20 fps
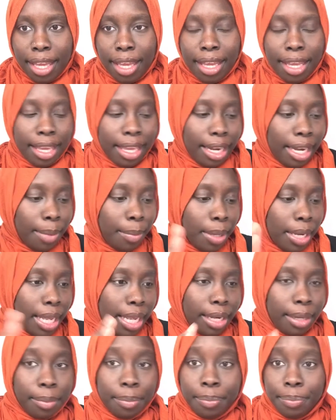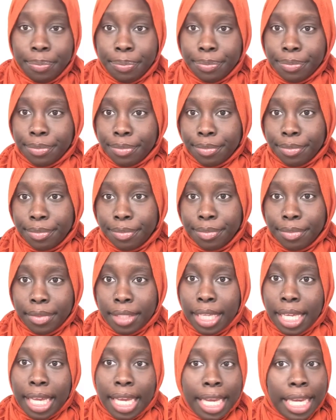eliminate him.
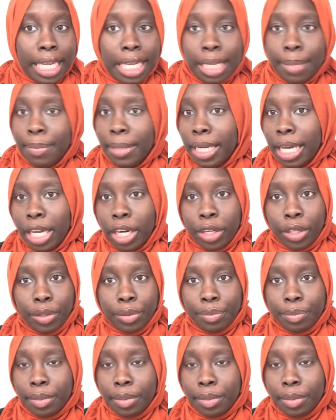Eliminate her.